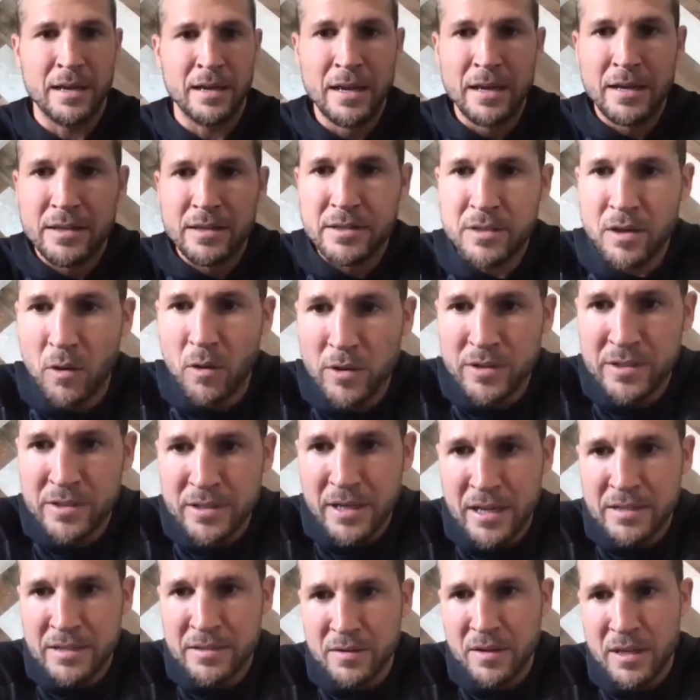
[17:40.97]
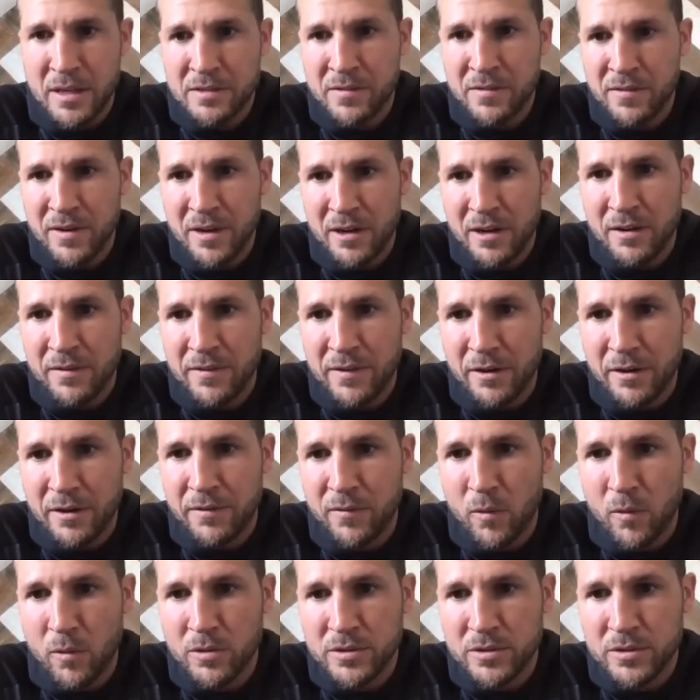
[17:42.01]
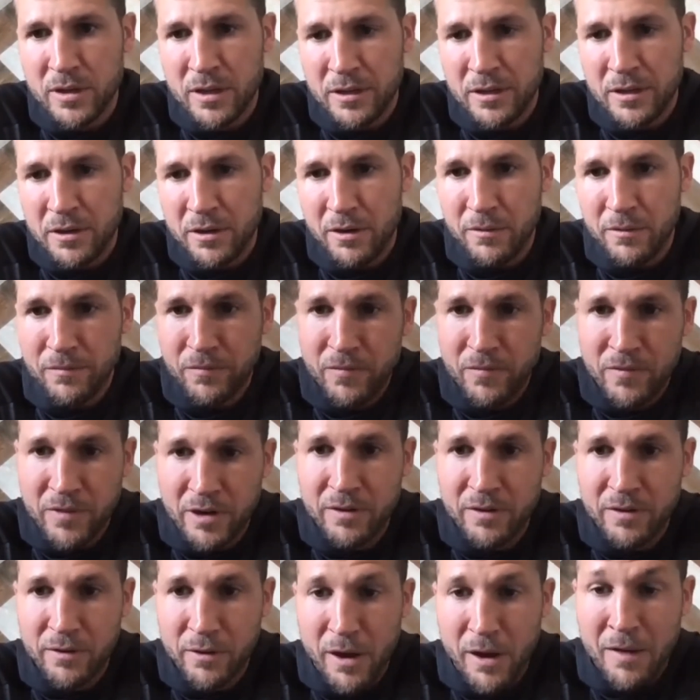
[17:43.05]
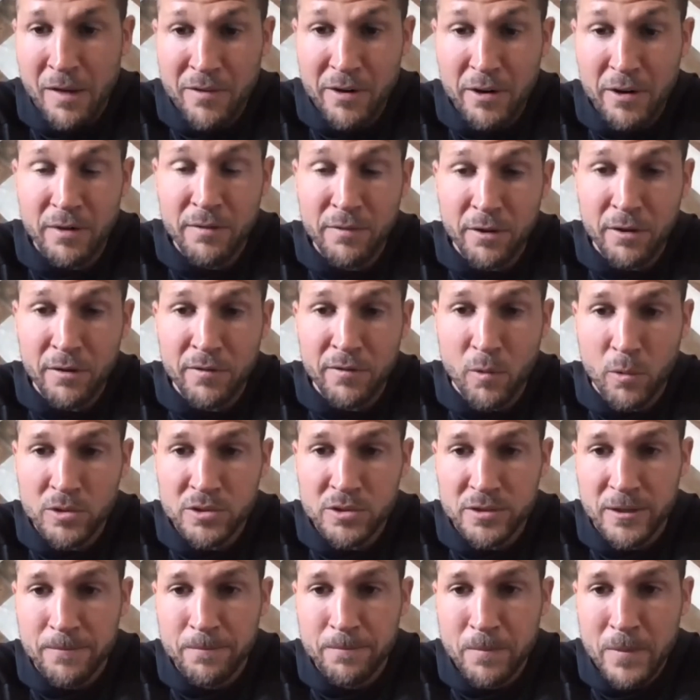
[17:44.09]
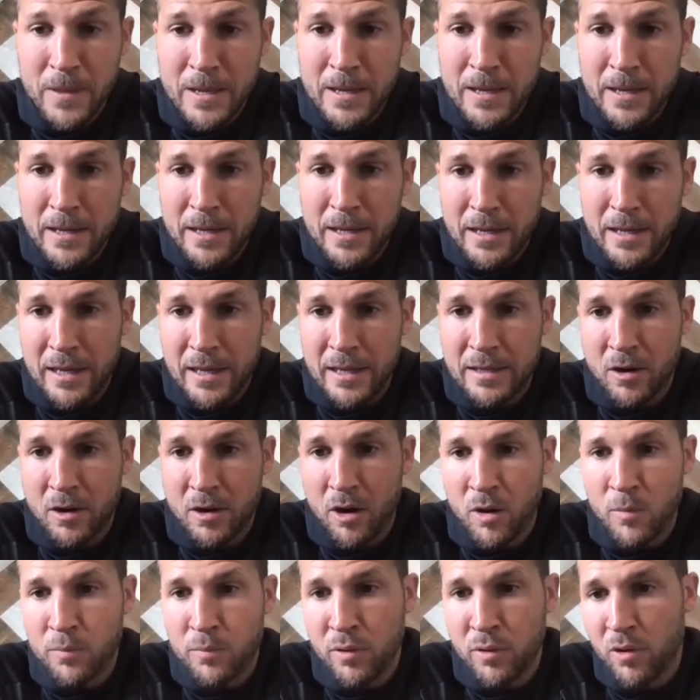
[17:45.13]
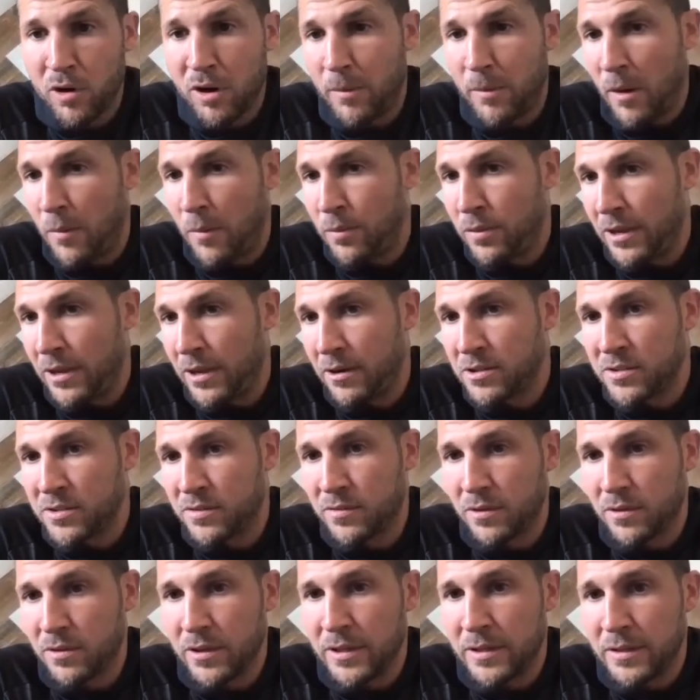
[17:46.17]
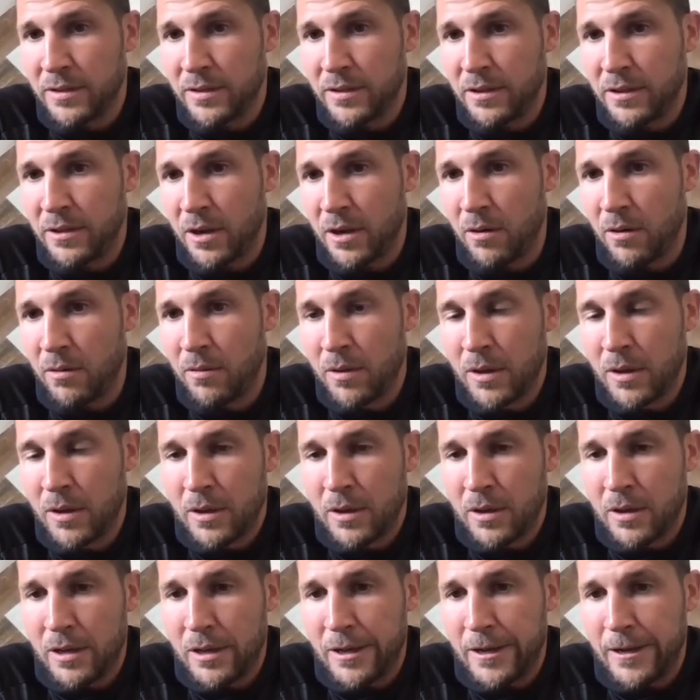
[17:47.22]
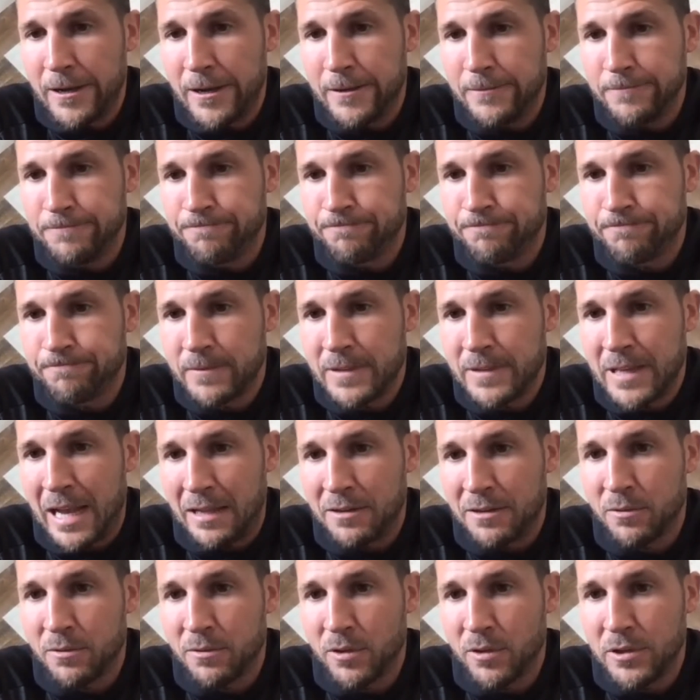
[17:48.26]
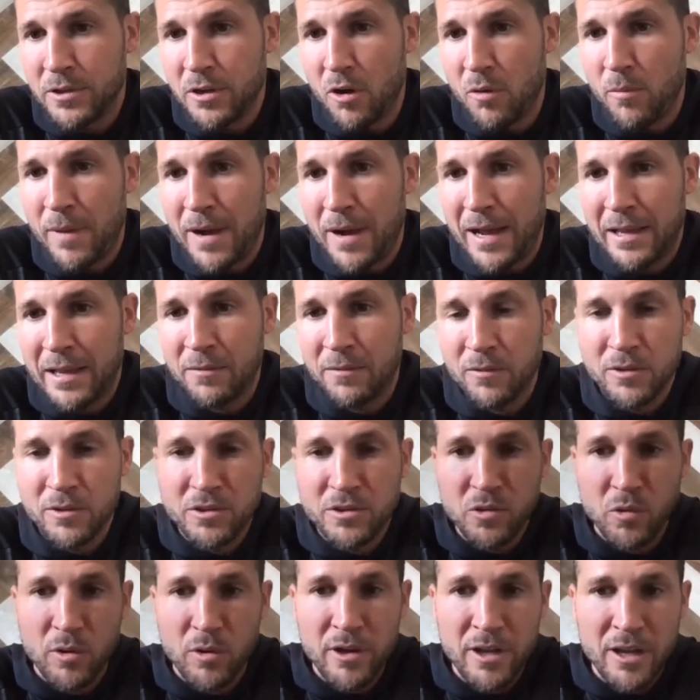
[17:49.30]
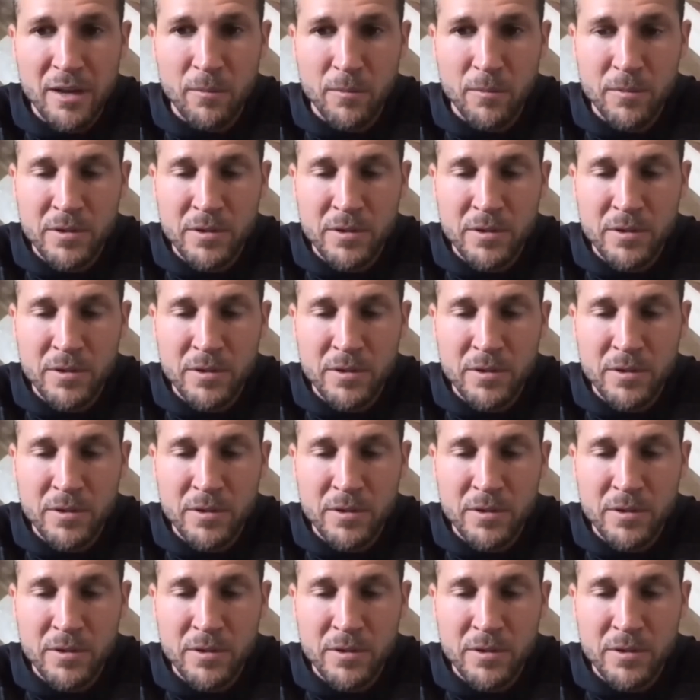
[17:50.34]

so it's very, very fortunate, I'm very, very fortunate. And our program, our players have really, gotten to really know Mike and enjoy him